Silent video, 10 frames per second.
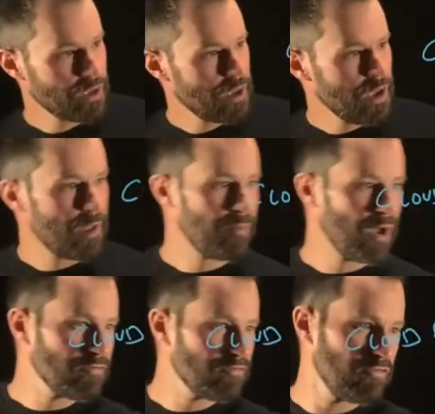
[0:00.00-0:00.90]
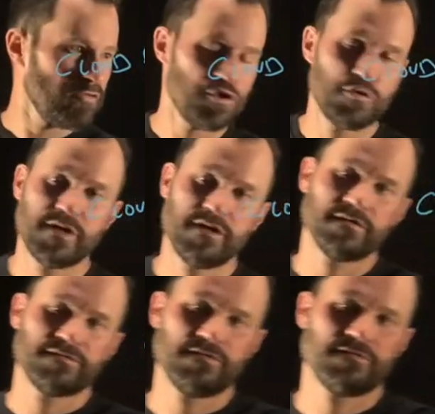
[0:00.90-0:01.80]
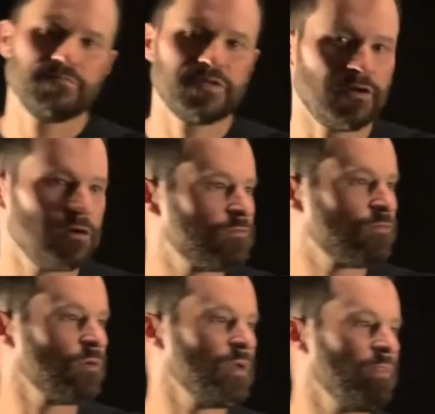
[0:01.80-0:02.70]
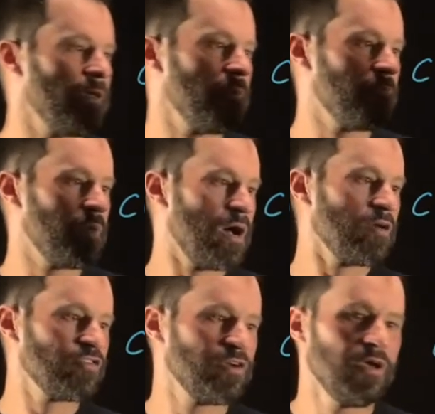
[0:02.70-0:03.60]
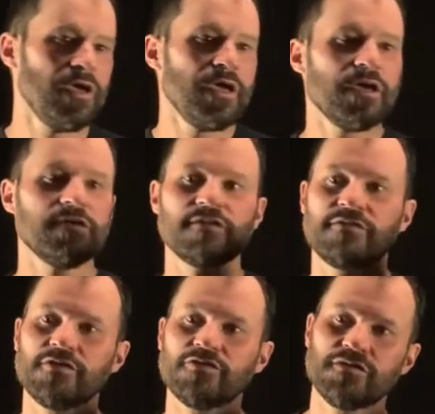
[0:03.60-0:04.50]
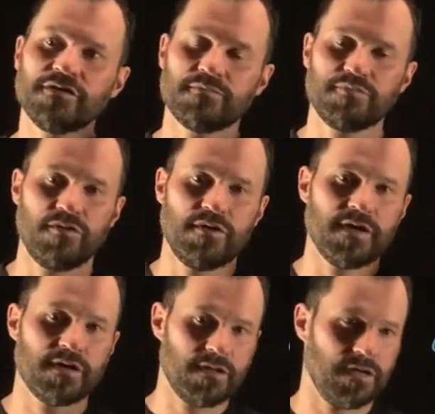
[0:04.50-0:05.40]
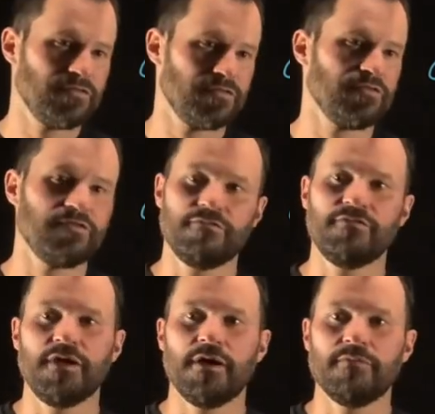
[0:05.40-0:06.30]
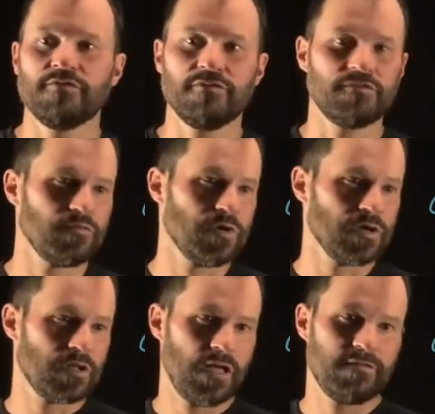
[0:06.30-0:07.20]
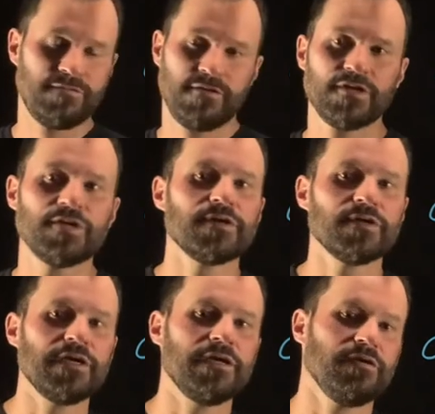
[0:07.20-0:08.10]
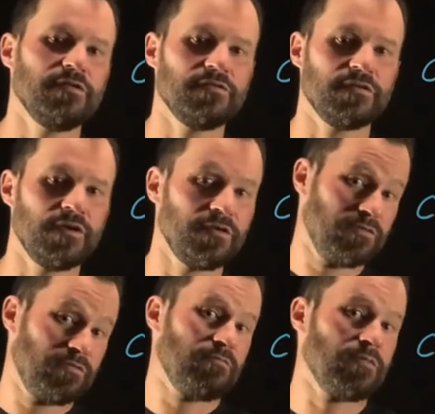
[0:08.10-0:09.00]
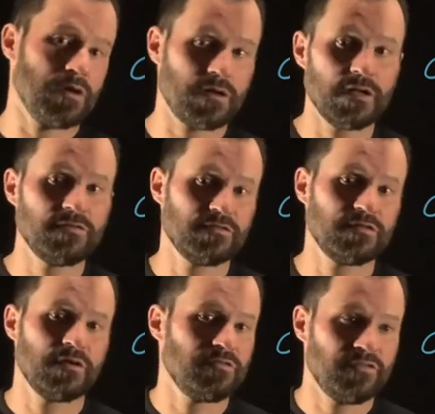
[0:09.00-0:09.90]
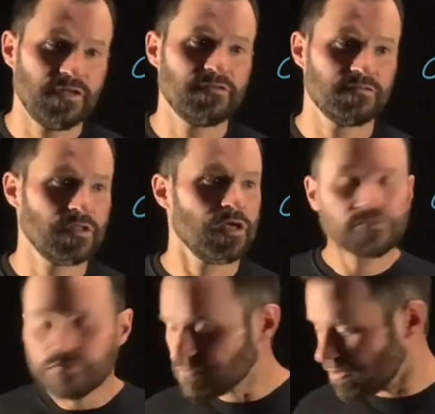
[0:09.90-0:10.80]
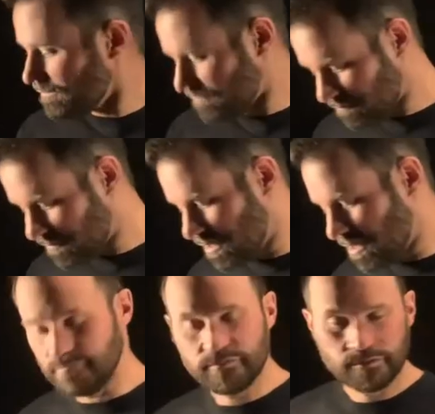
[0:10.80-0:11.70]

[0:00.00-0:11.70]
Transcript: And Bosh is a little bit different from Terraform in that Bosh is essentially deploying clusters of VMs. And so what Cloud Foundry really is a sets of clusters of VMs.